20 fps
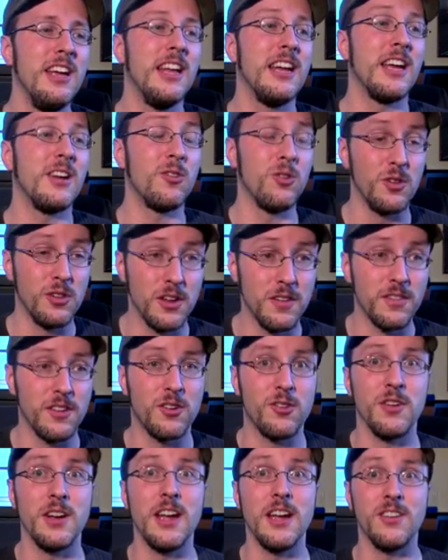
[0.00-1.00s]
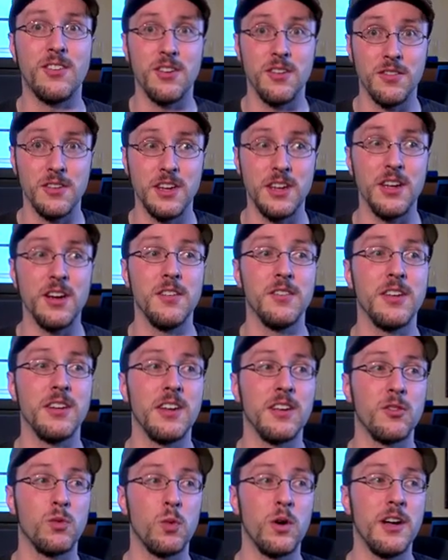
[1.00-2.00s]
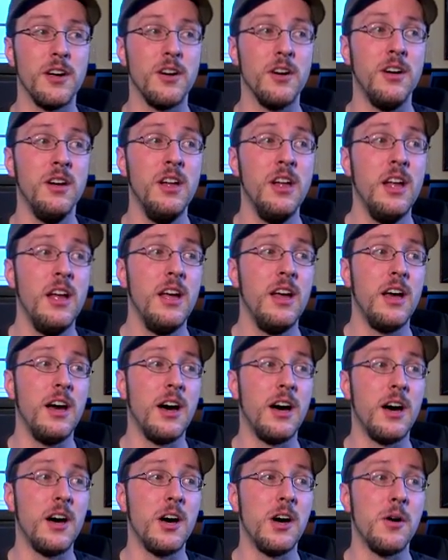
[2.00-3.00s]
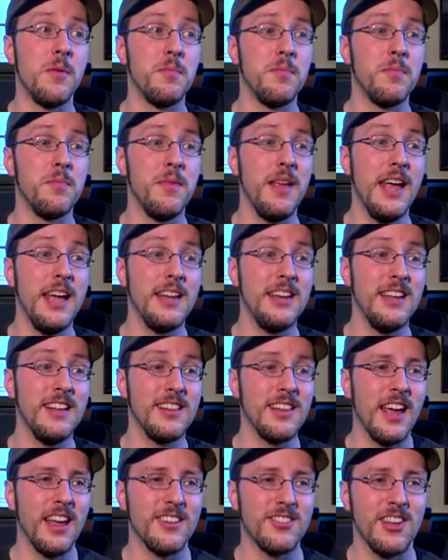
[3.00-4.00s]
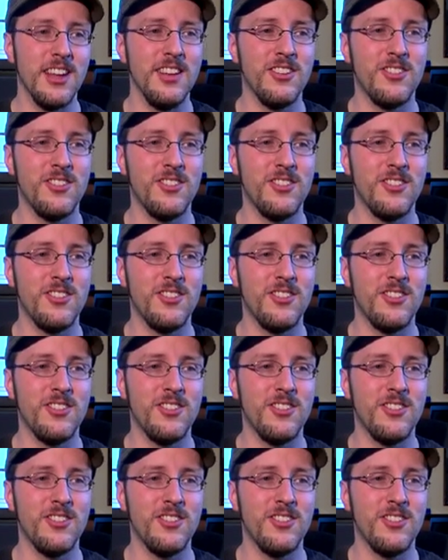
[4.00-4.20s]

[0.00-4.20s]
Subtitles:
and I do love the creativity of it as well. And like I said,